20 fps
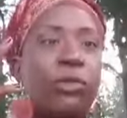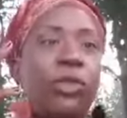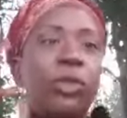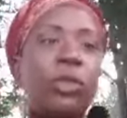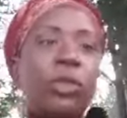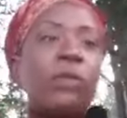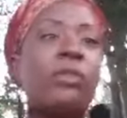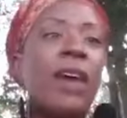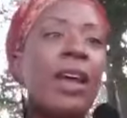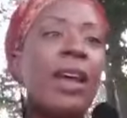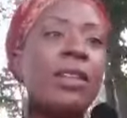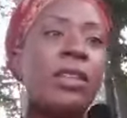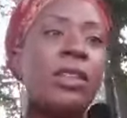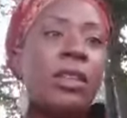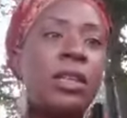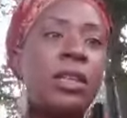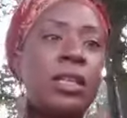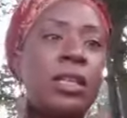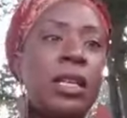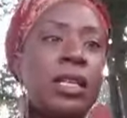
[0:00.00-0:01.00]
divide, the,
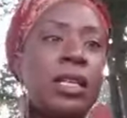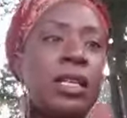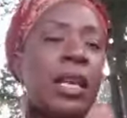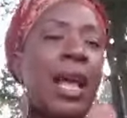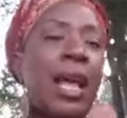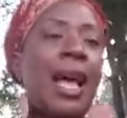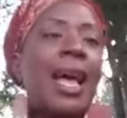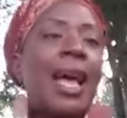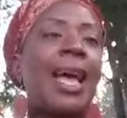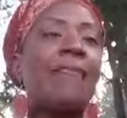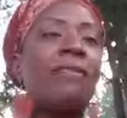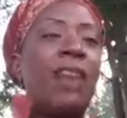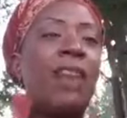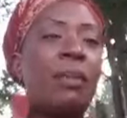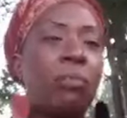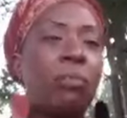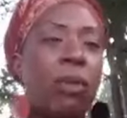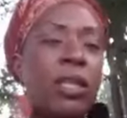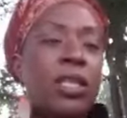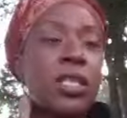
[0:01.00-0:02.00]
the, the high
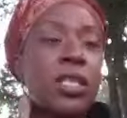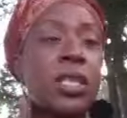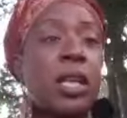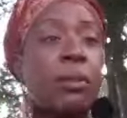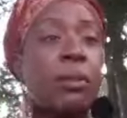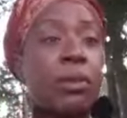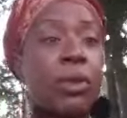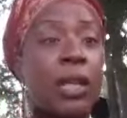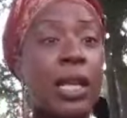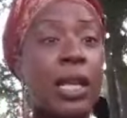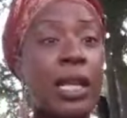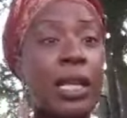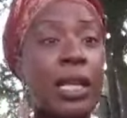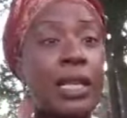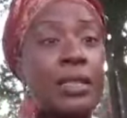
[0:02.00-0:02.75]
vibrations coming on the land.